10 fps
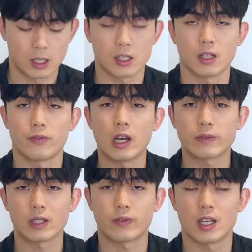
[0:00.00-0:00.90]
So first
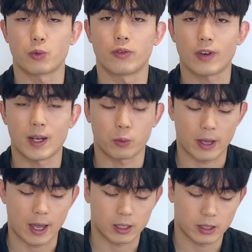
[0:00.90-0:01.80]
things first, we find what
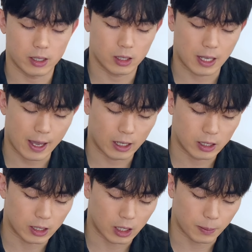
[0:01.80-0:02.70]
x is. So x
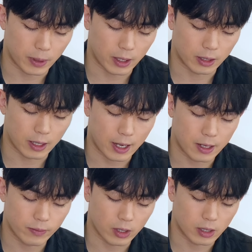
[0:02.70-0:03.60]
is going to be the
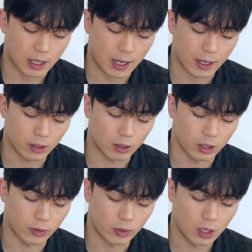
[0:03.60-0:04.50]
inverse tan
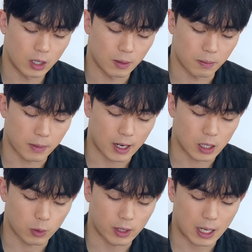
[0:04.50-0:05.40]
of
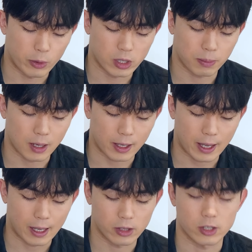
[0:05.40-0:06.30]
-1. And we just plug it
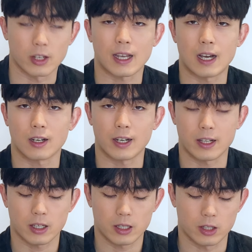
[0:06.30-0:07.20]
into the
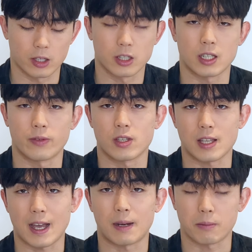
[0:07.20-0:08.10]
calculator, shift
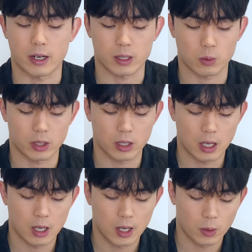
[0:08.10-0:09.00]
tan -1,
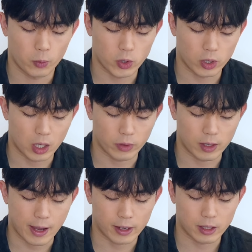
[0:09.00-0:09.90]
which will give you
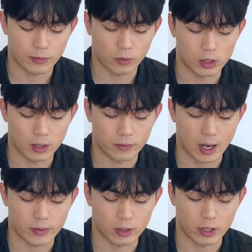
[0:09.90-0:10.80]

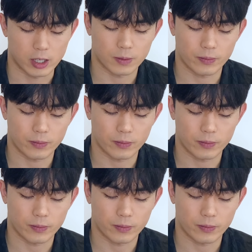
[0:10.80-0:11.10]
-45 degrees.